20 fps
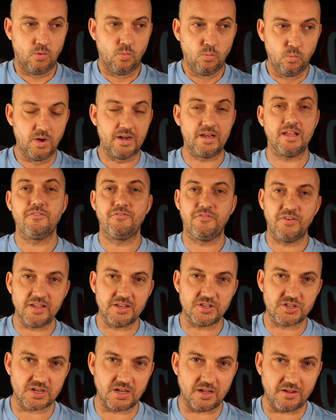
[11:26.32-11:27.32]
Will he
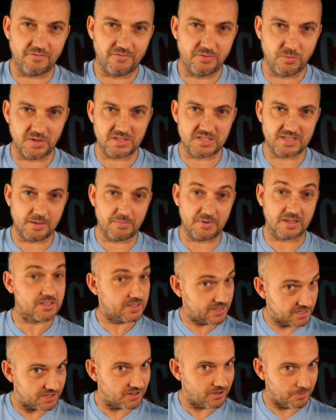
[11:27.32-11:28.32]
feature for West Ham next
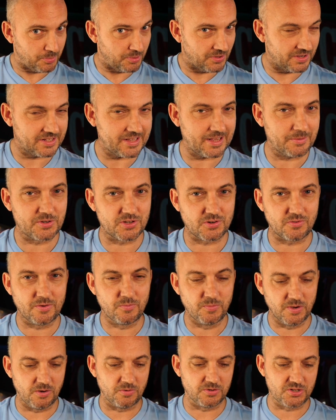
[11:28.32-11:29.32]
season? I'm pretty damn sure he
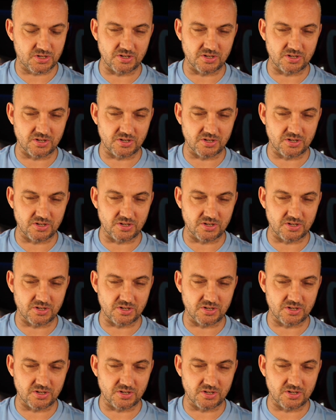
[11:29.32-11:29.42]
will.